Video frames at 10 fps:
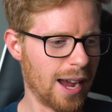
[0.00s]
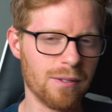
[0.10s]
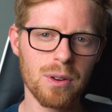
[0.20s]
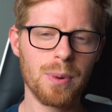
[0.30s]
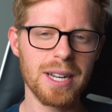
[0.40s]

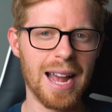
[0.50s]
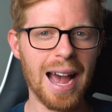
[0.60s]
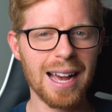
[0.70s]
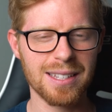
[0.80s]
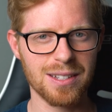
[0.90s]
Everybody
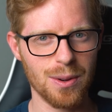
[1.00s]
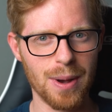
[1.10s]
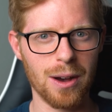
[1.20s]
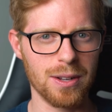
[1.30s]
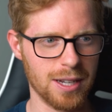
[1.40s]
asks
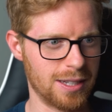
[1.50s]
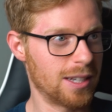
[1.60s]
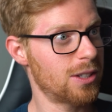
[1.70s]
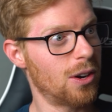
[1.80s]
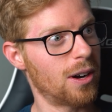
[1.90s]
about, does
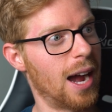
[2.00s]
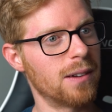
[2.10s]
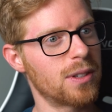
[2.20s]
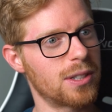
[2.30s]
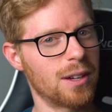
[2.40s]
this car
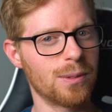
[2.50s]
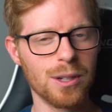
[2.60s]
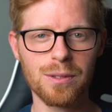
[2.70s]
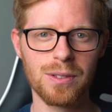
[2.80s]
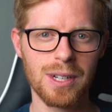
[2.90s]
have a
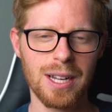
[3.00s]
sunroof?